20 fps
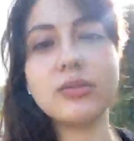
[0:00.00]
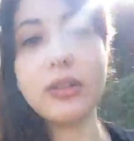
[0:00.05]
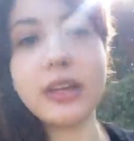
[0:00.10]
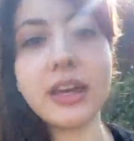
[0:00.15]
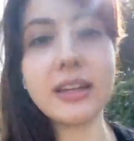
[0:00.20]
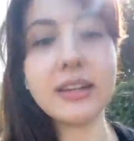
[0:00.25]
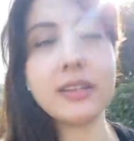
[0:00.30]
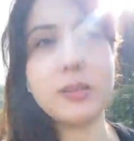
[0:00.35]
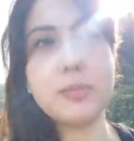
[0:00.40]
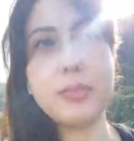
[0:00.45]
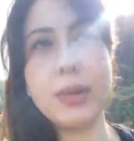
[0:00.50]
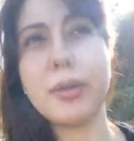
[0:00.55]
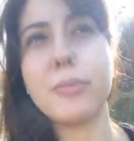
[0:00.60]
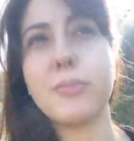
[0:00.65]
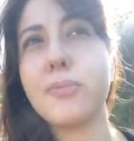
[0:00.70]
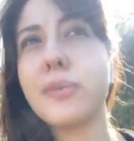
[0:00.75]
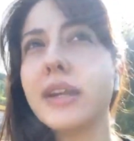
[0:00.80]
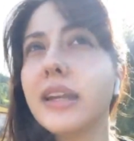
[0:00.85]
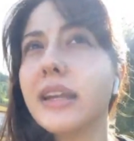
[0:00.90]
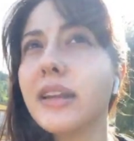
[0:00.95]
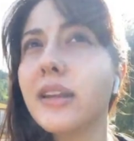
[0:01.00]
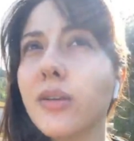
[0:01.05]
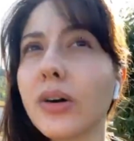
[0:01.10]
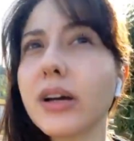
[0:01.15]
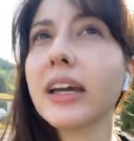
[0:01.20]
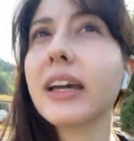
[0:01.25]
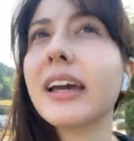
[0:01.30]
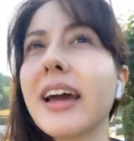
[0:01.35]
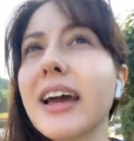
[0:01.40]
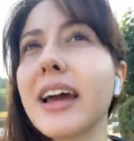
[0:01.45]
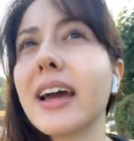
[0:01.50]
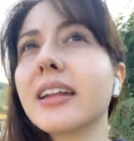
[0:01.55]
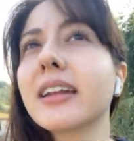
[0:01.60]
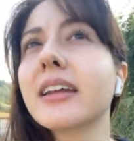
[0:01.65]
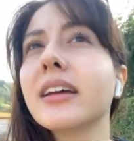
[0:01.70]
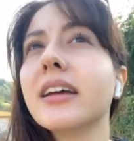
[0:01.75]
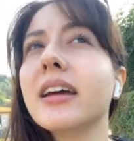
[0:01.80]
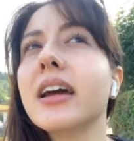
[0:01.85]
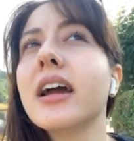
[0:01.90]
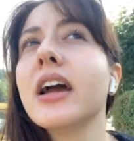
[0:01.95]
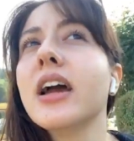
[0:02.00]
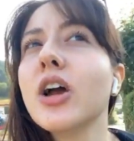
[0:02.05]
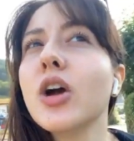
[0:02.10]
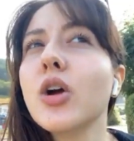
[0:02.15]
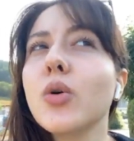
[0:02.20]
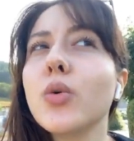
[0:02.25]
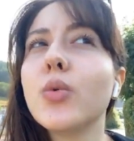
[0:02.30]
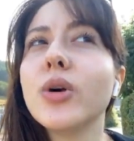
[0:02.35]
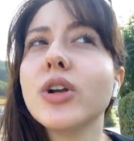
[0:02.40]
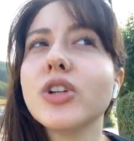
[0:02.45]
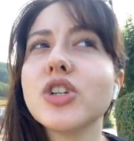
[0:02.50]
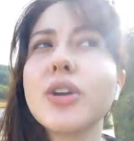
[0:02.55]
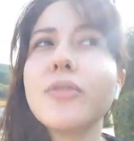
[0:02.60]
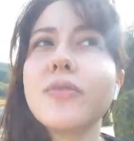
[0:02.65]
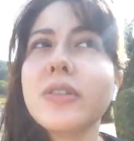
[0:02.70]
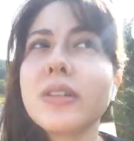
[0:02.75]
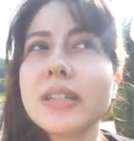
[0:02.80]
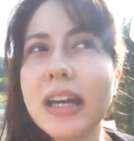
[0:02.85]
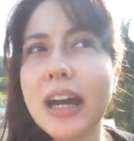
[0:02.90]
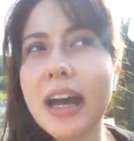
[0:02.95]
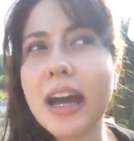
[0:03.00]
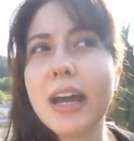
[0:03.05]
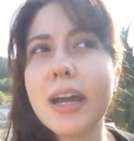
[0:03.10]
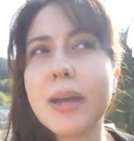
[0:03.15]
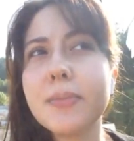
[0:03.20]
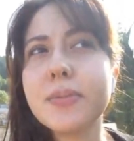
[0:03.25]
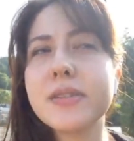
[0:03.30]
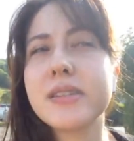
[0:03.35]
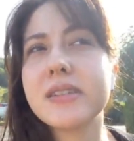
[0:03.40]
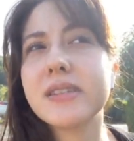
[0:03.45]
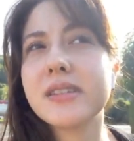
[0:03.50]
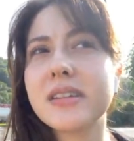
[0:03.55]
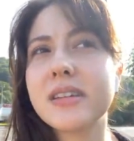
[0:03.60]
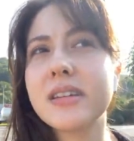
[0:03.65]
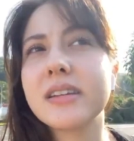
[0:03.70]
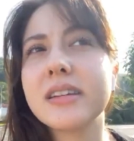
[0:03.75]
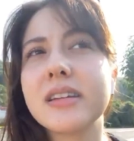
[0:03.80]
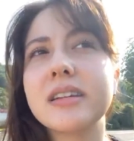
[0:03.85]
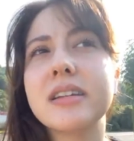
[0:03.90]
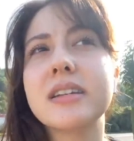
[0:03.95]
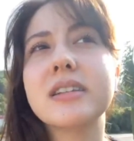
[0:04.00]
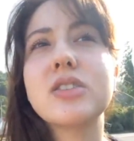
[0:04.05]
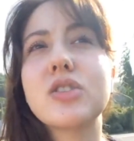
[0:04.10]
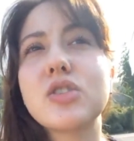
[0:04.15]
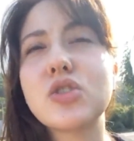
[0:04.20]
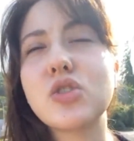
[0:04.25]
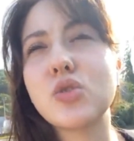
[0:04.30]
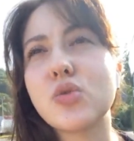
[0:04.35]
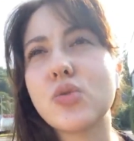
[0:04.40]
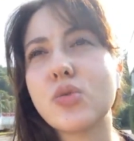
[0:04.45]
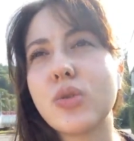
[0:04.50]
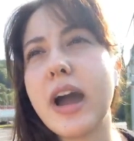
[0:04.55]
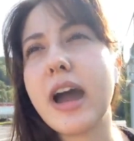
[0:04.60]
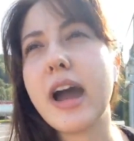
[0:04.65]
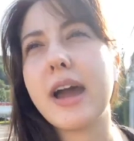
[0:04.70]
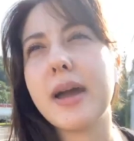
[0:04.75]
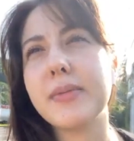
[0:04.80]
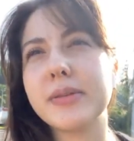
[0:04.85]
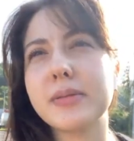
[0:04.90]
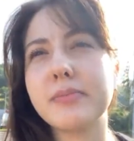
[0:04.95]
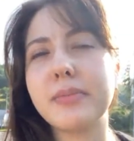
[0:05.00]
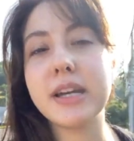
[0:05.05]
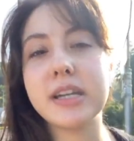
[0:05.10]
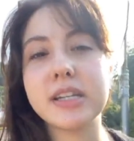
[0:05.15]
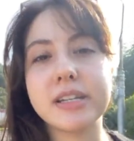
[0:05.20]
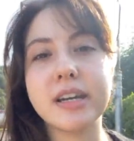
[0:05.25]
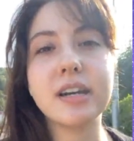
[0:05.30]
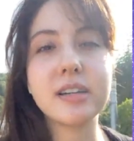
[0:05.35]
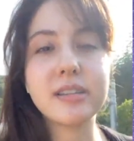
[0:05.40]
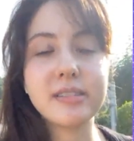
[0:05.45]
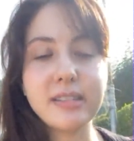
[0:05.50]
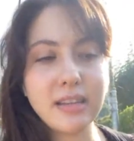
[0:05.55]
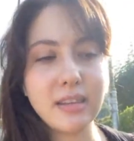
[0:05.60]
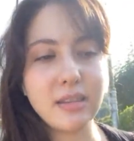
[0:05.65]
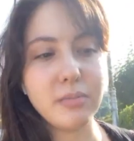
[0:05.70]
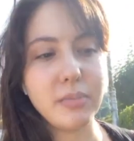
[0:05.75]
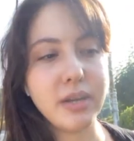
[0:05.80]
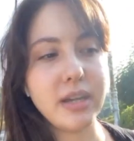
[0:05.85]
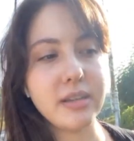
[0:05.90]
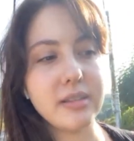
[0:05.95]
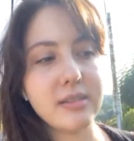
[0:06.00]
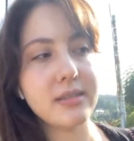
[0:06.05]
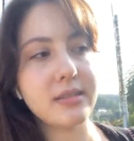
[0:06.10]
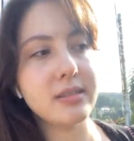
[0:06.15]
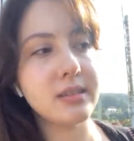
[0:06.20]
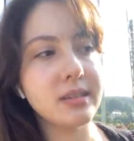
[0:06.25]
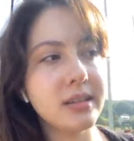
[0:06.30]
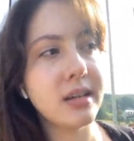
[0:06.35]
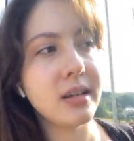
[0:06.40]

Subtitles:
that is by really looking at which of the types describes my dark side the best.